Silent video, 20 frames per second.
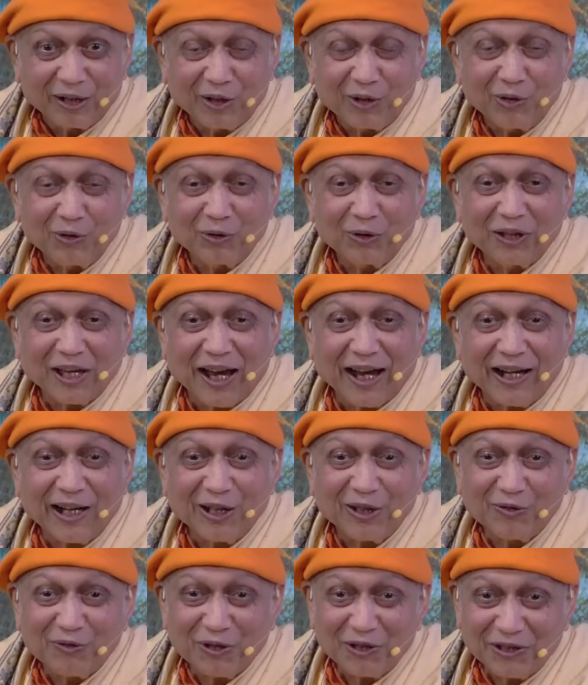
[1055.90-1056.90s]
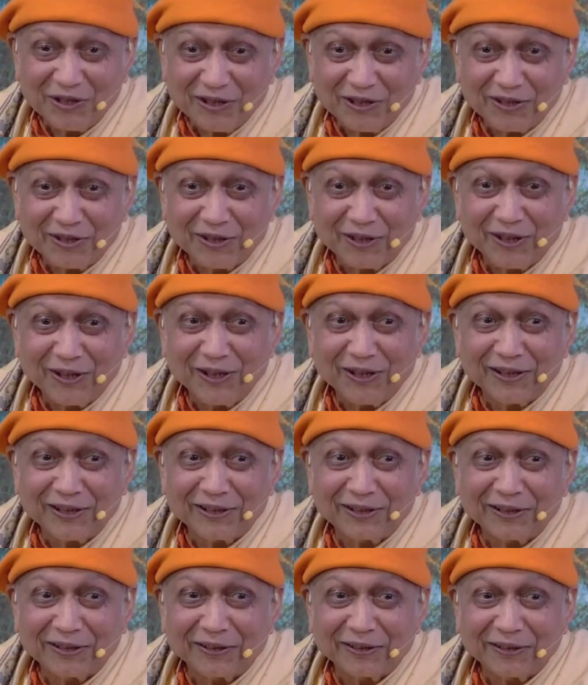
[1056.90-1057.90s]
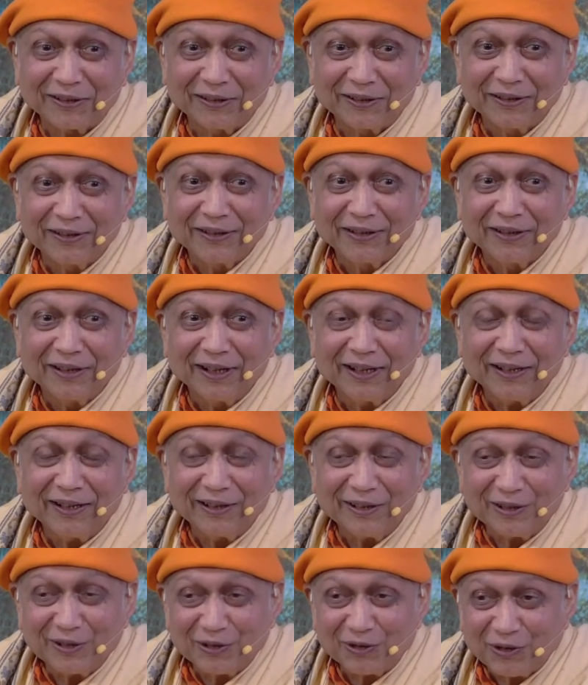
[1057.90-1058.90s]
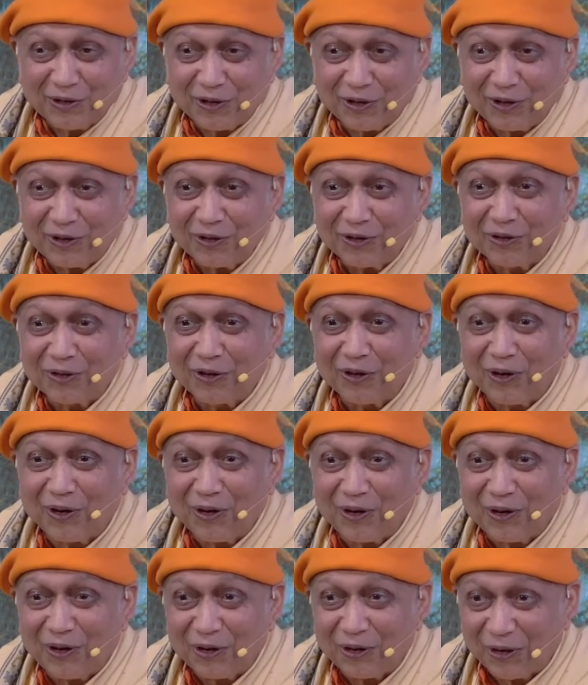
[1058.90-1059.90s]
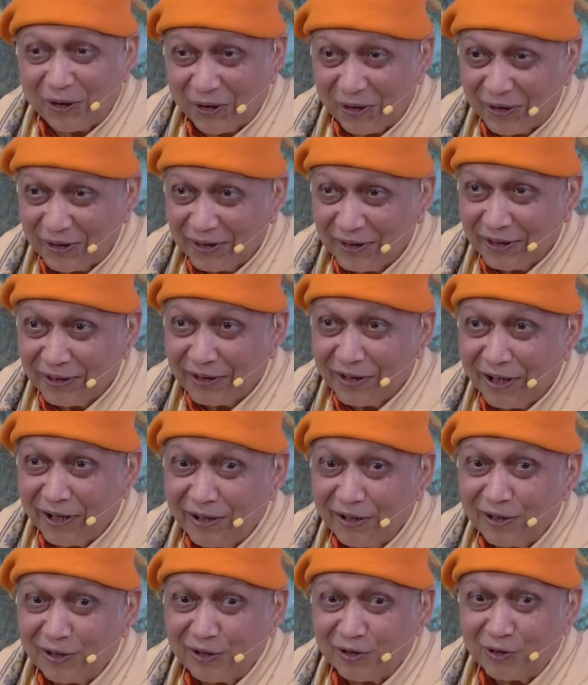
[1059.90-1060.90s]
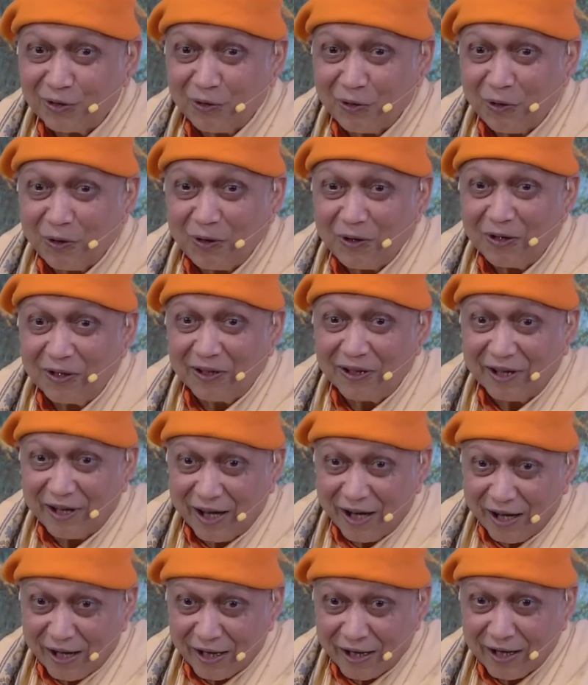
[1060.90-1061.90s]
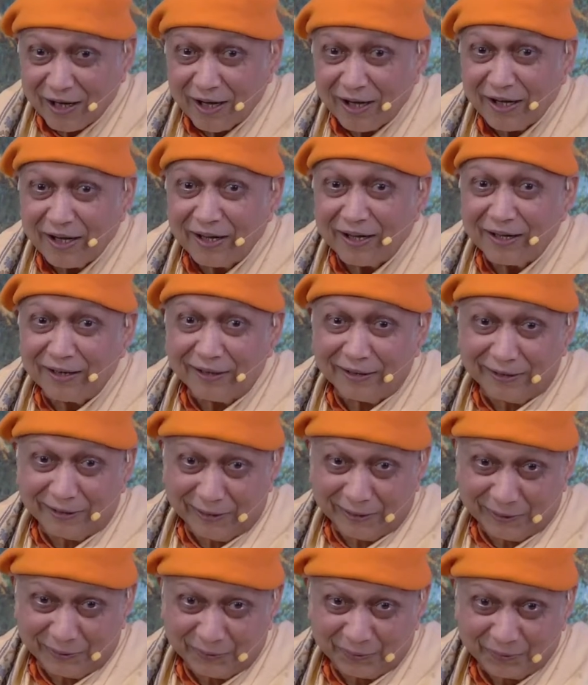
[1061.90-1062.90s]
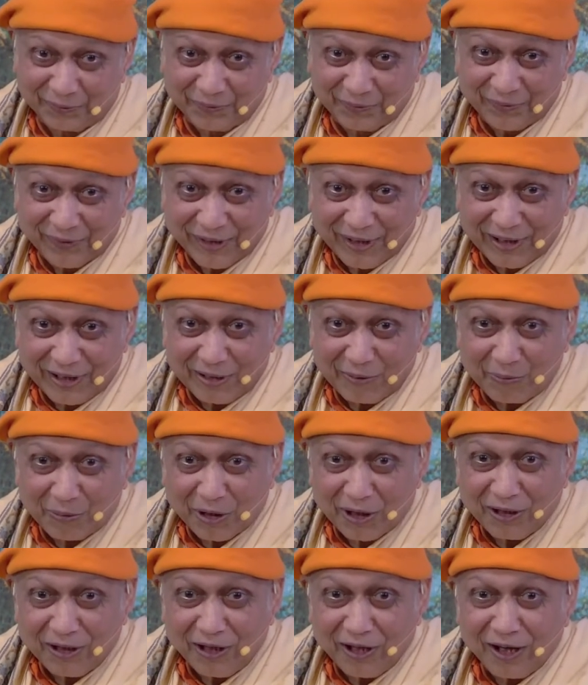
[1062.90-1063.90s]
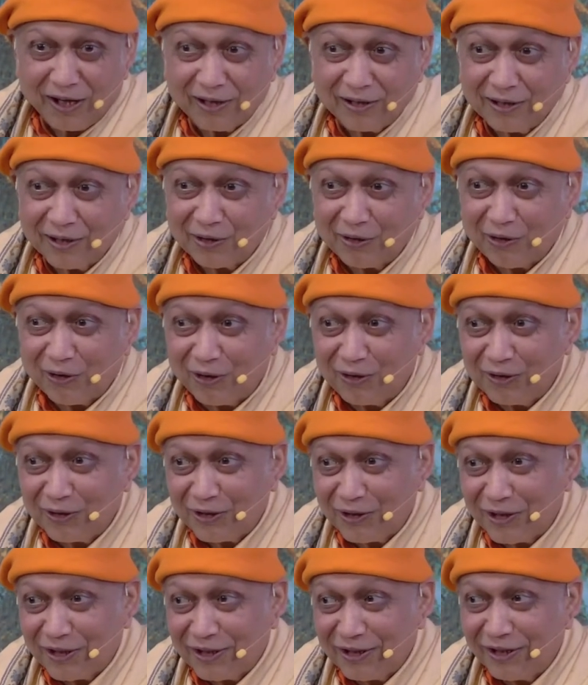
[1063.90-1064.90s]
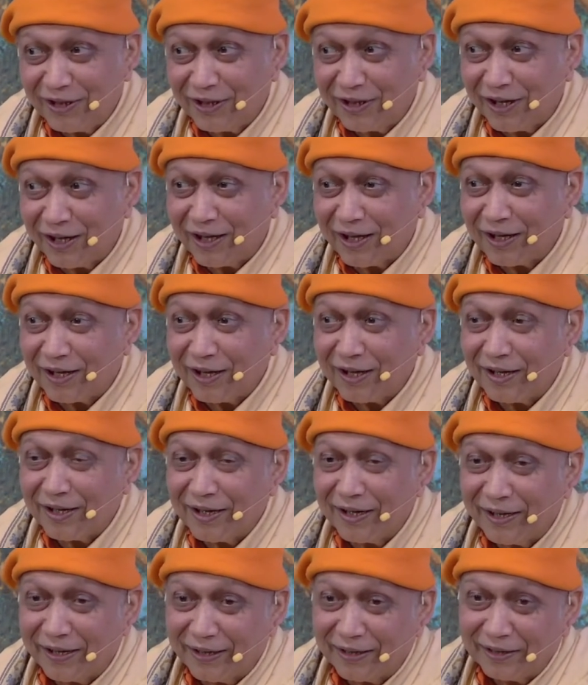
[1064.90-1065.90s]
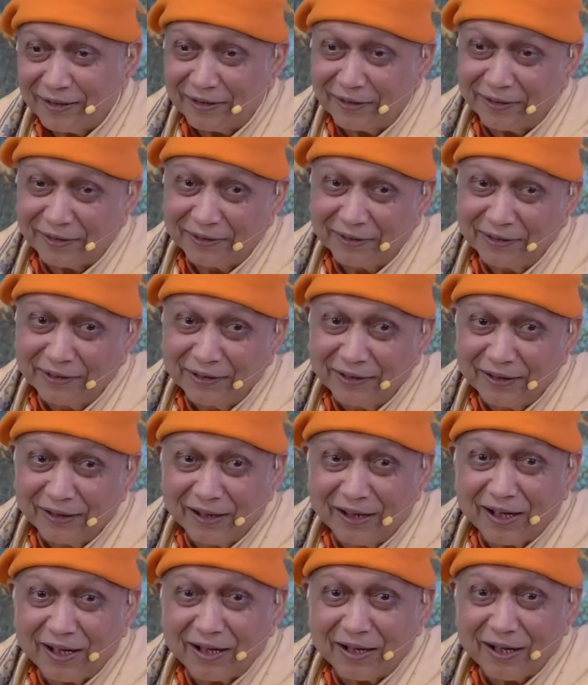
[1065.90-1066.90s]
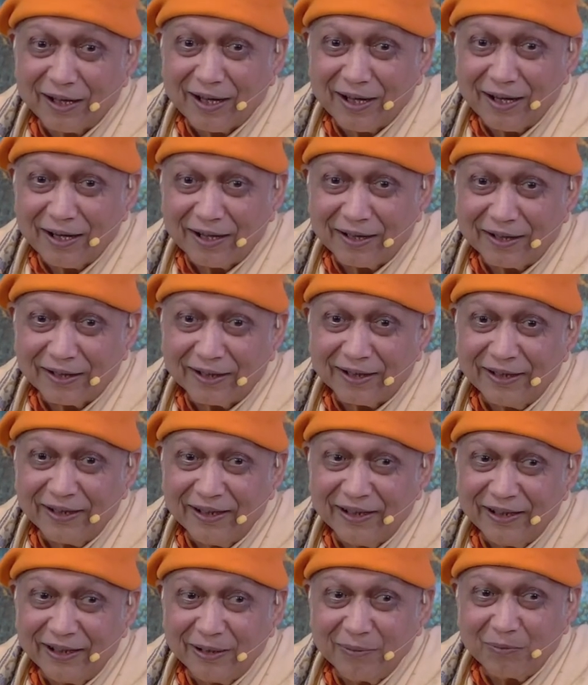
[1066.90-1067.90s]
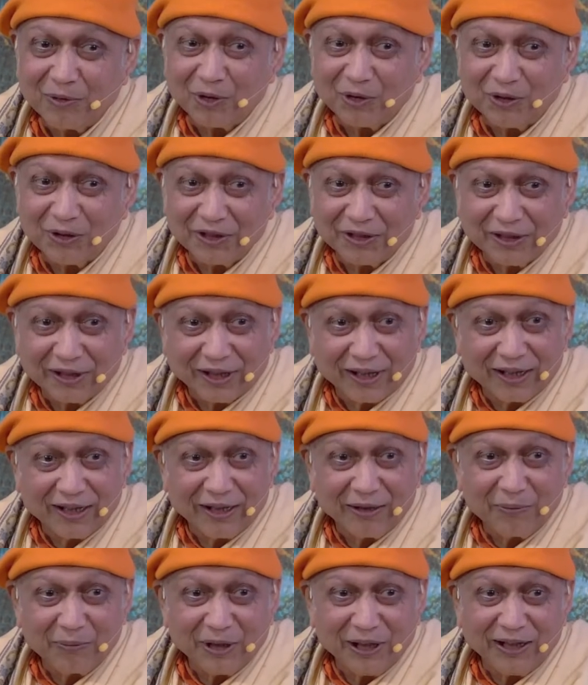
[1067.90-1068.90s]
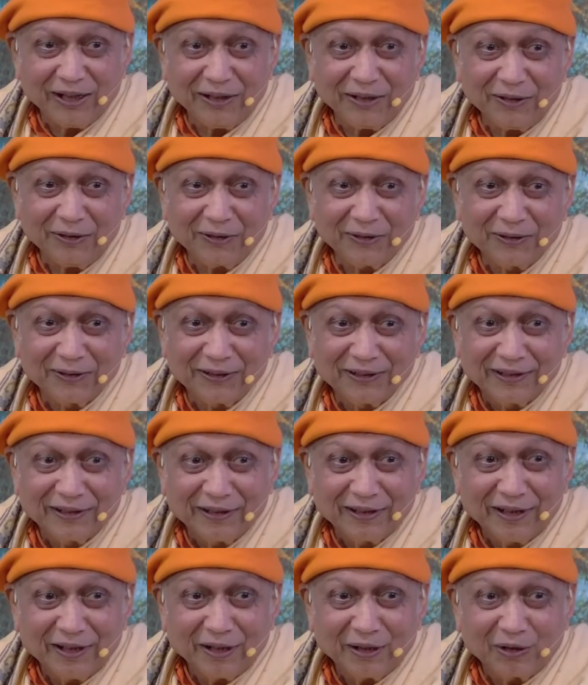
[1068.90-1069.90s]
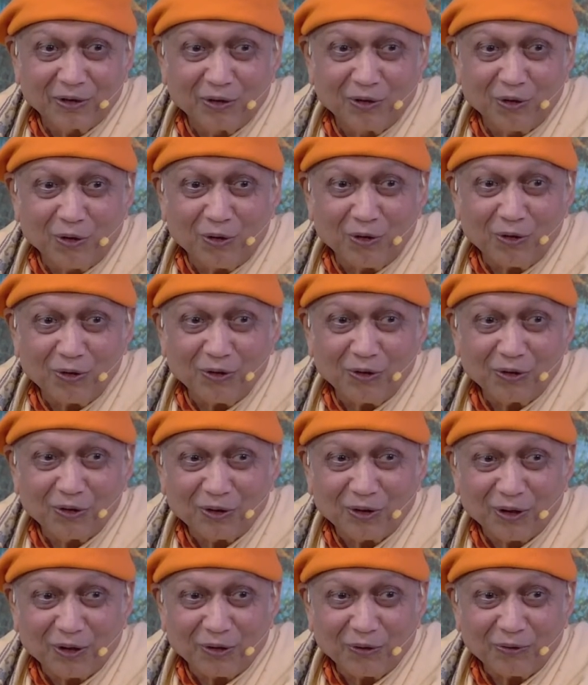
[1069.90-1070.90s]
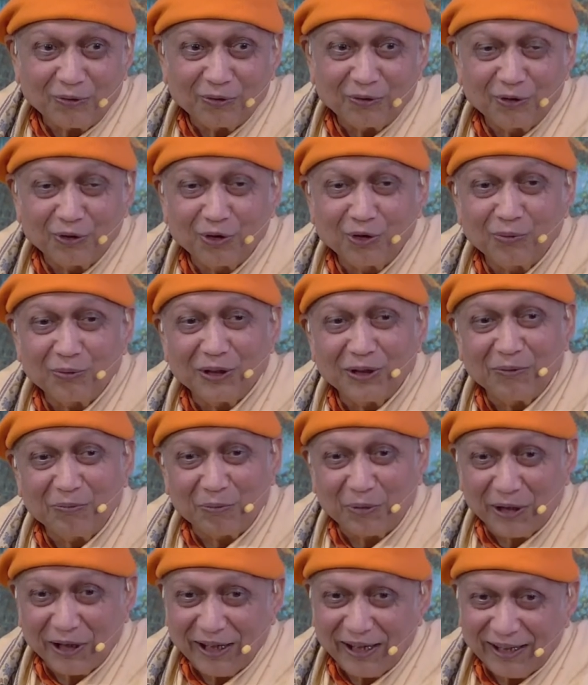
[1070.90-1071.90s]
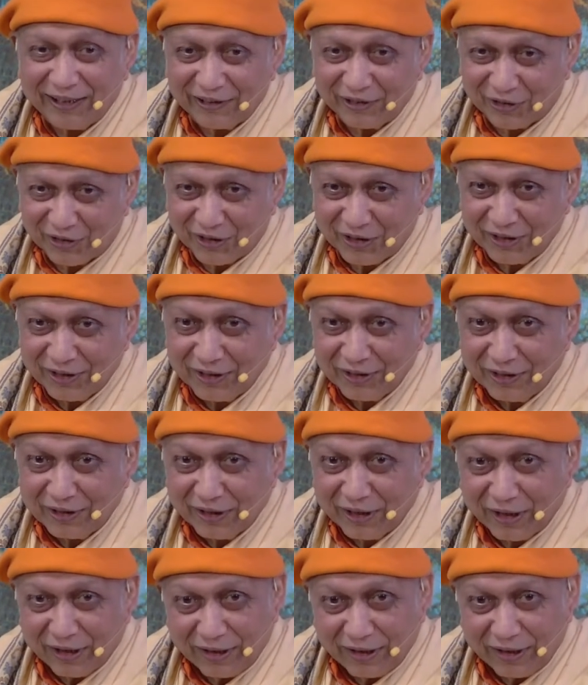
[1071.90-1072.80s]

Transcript: uh, to that which is real that is called god that is called narayana now, eh, Prahlada calls it Narayana. Narayana etymologically mean the goal of human beings.